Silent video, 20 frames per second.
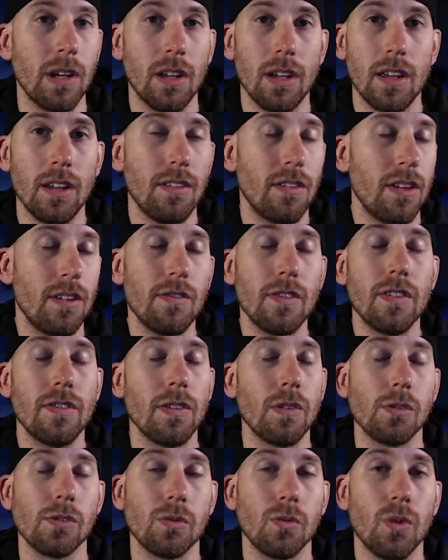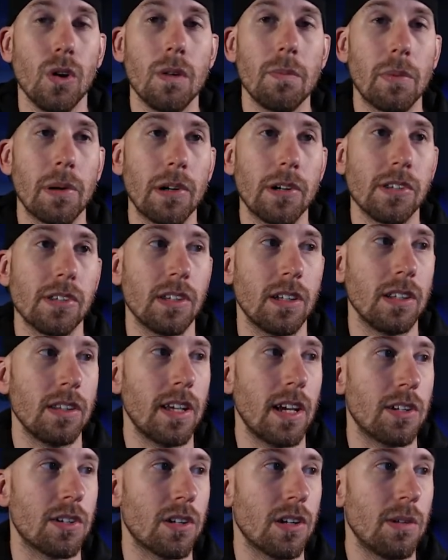even if it was one person in
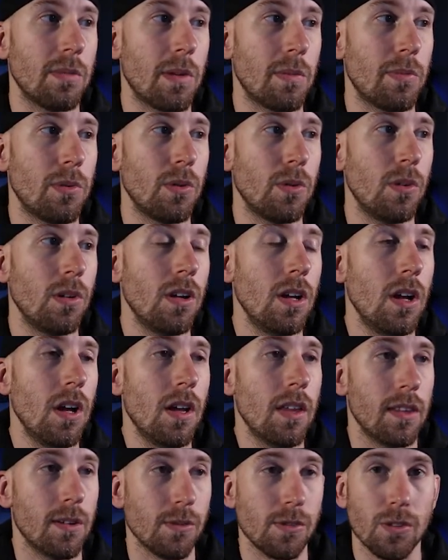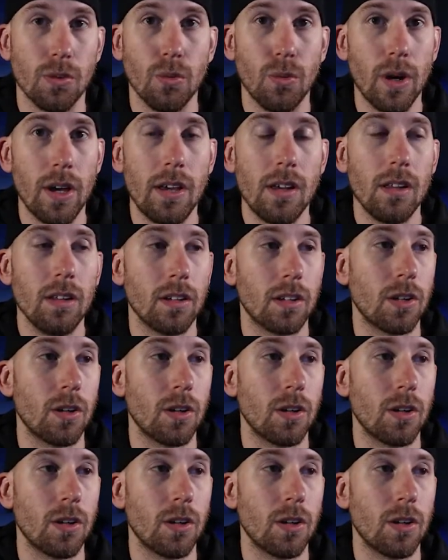that tournament pool that was a whale,